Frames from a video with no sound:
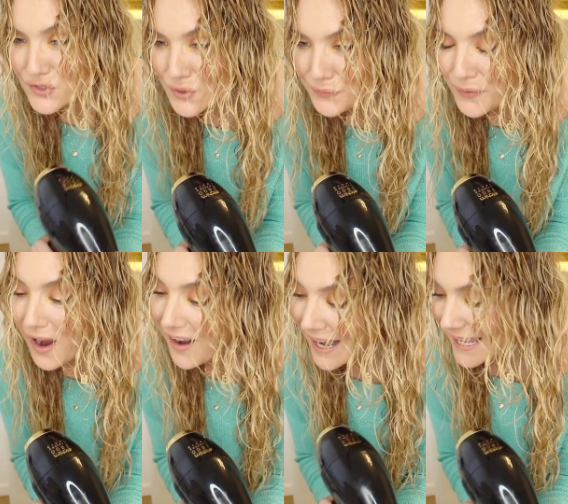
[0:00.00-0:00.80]
so
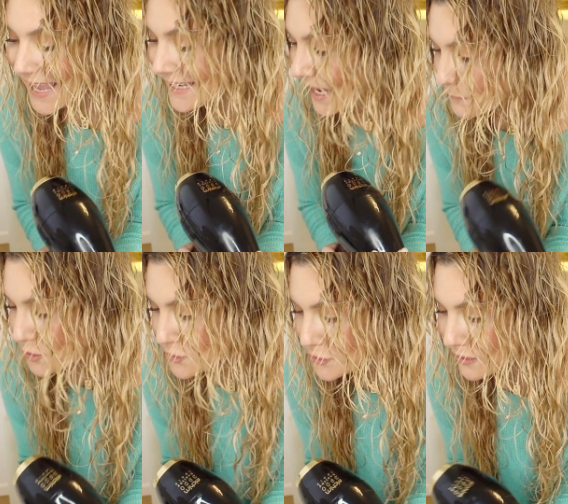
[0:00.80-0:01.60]
far. Again, I'm
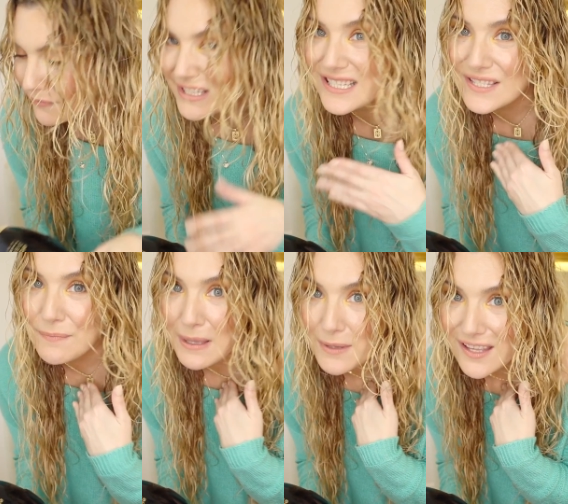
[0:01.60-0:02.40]
not sure if it is
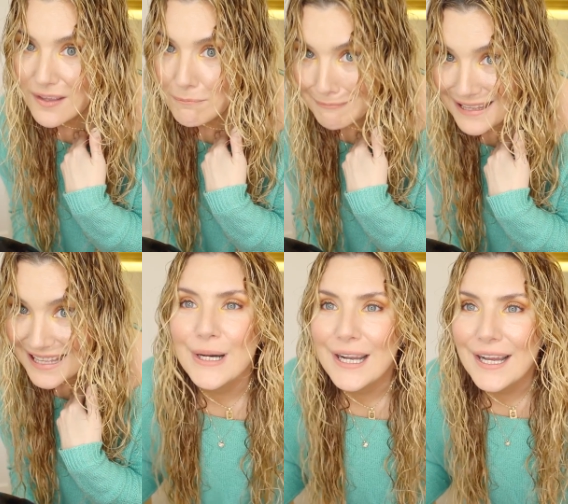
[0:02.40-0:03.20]
maybe
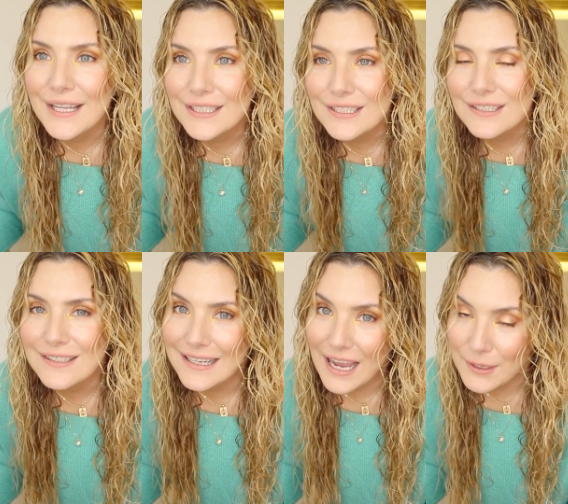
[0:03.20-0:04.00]
me, but
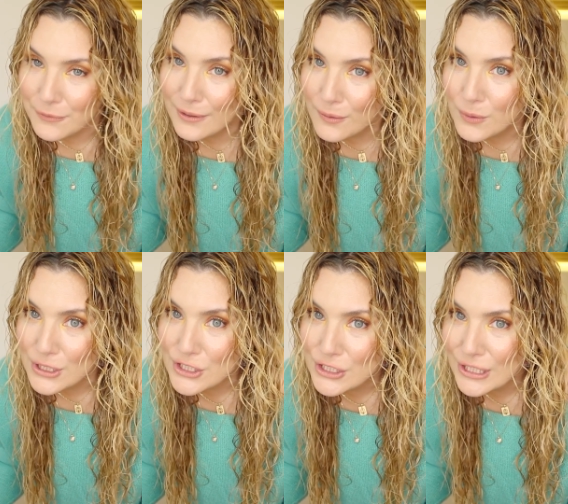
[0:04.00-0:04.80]
like I really
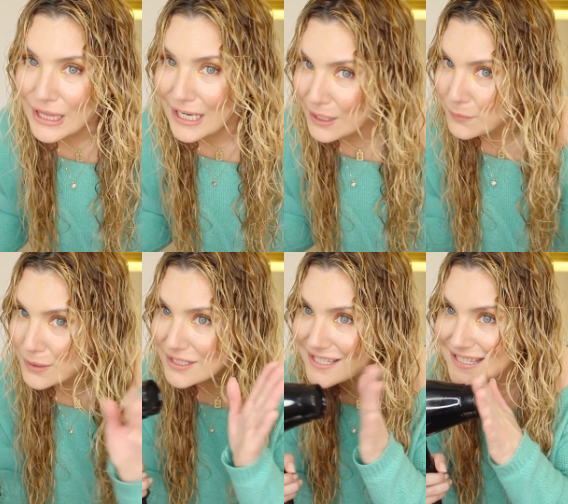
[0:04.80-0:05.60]
wish that it
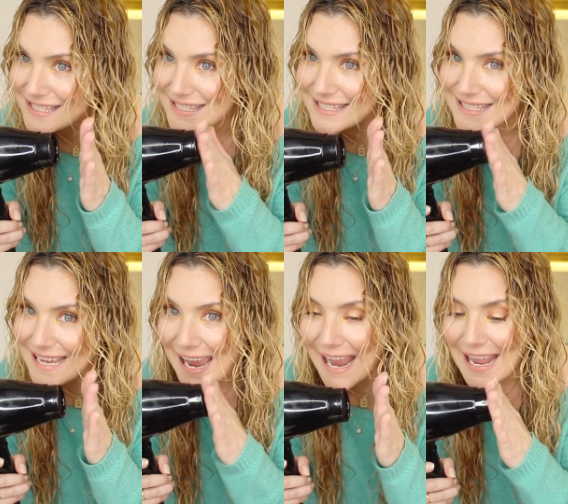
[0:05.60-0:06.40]
would
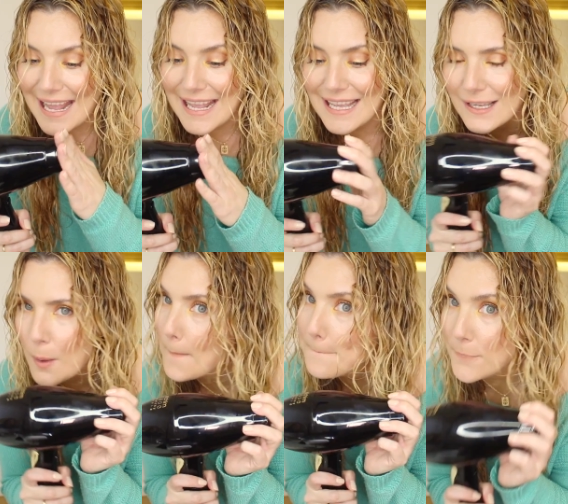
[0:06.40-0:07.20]
stay
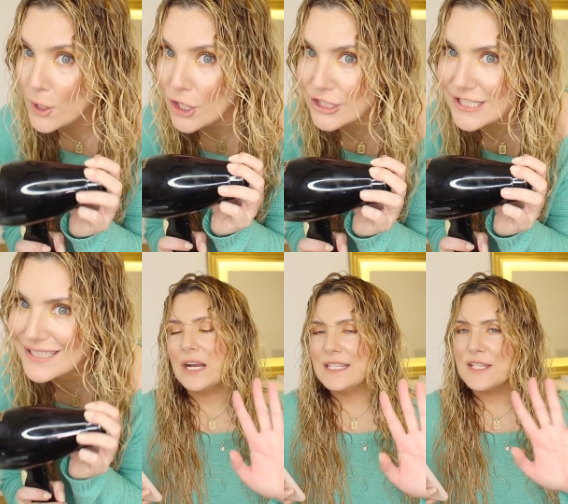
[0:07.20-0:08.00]
put.
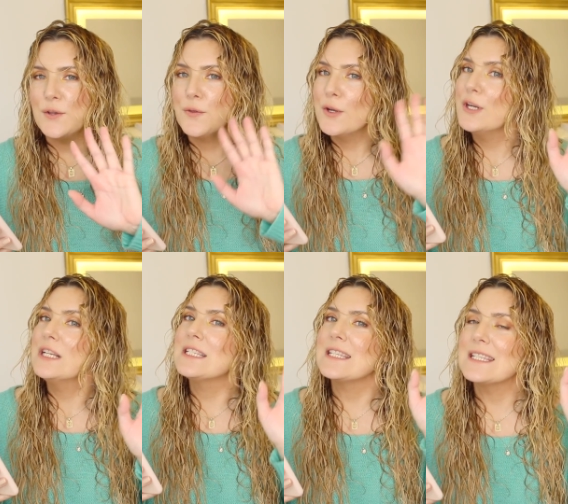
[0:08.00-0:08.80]
All right, so there
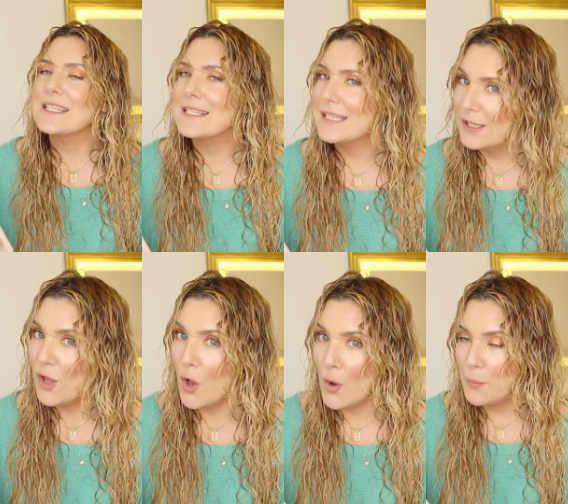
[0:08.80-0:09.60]
is still
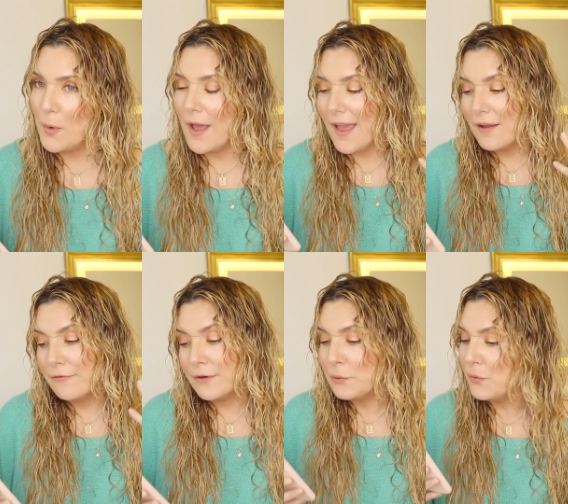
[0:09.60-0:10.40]
hope.
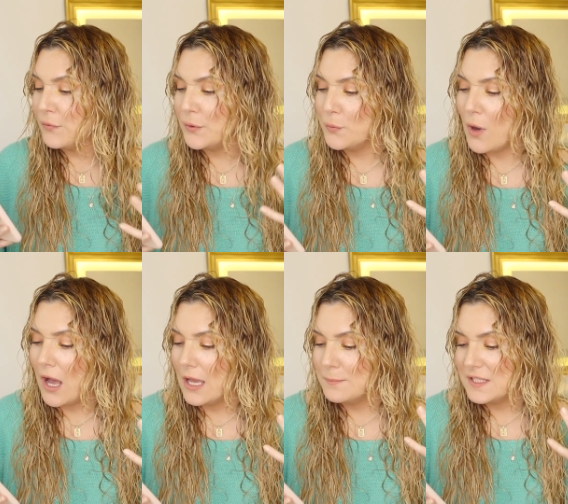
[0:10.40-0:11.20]
Every review
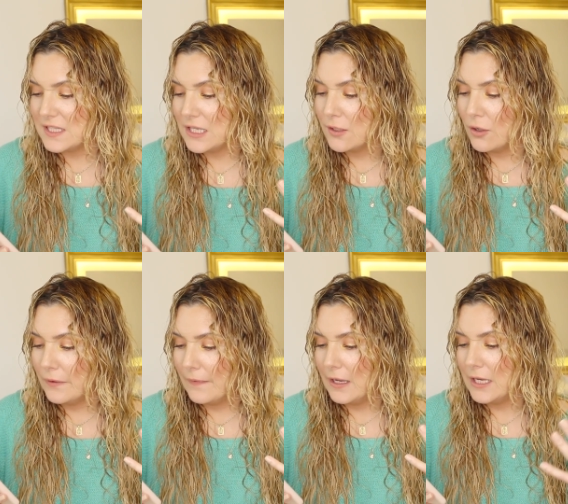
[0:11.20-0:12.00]
I'm seeing
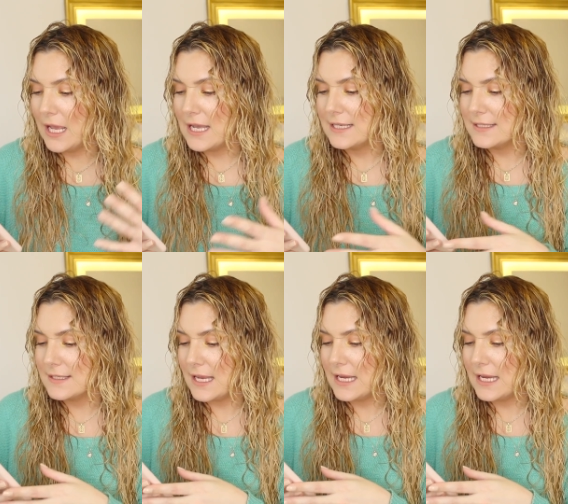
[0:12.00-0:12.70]
online has